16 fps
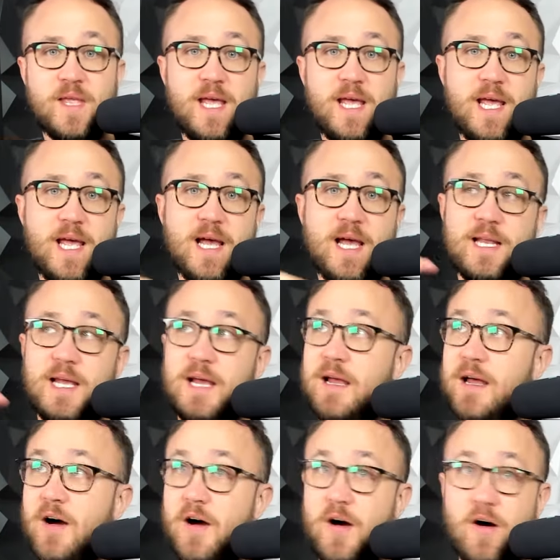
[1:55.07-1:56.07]
And
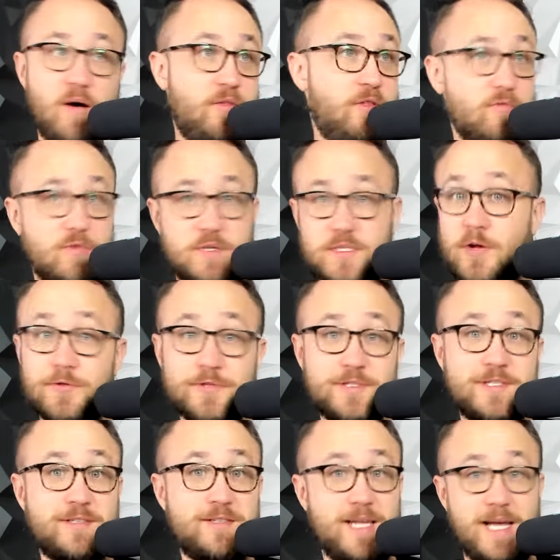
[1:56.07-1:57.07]
the
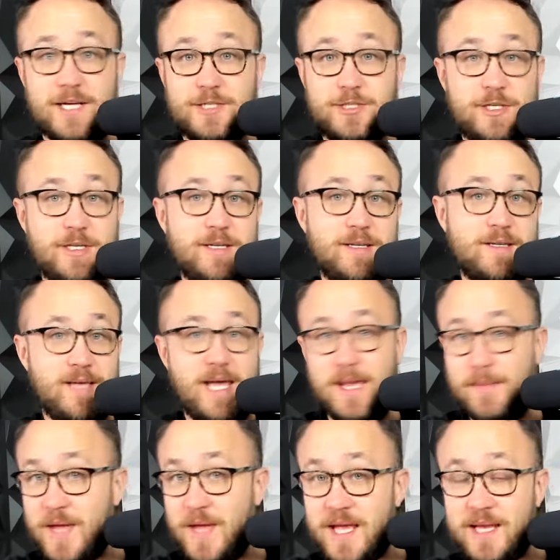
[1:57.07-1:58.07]
results, they actually
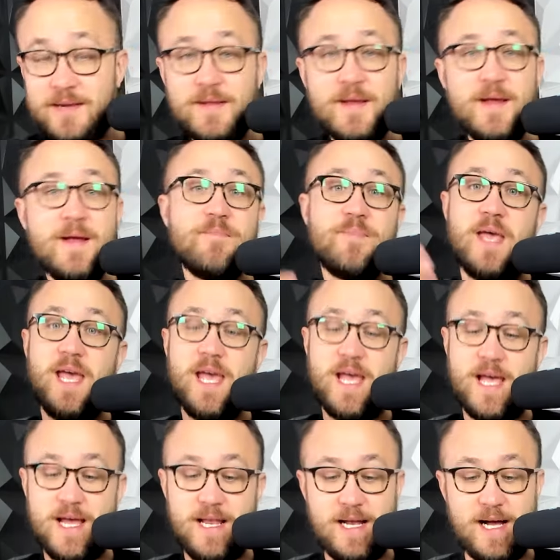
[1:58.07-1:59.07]
came in
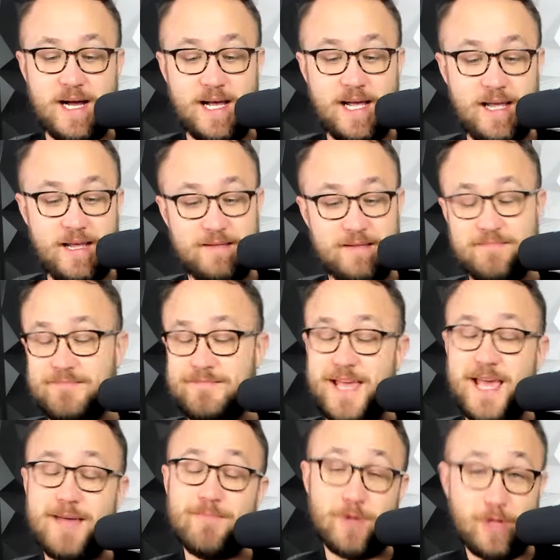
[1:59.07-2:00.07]
and I
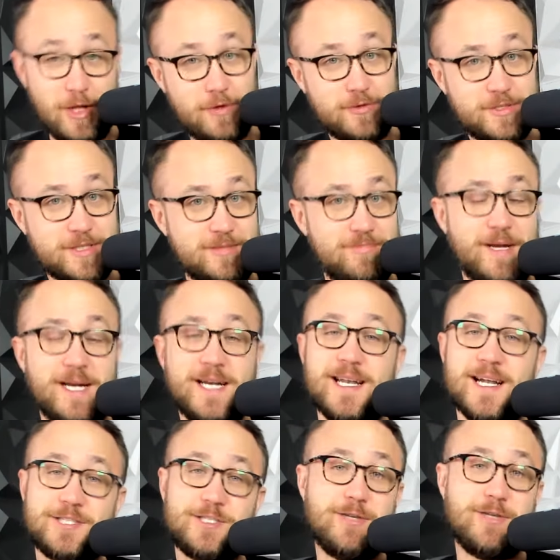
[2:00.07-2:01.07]
came close, but I
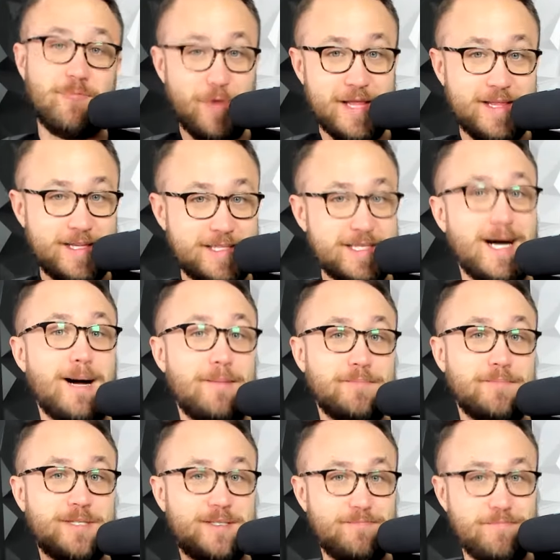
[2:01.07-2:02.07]
didn't actually win the
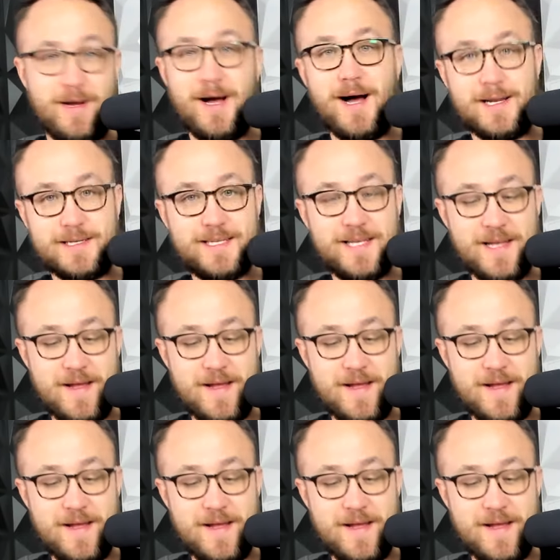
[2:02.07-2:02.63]
top spot.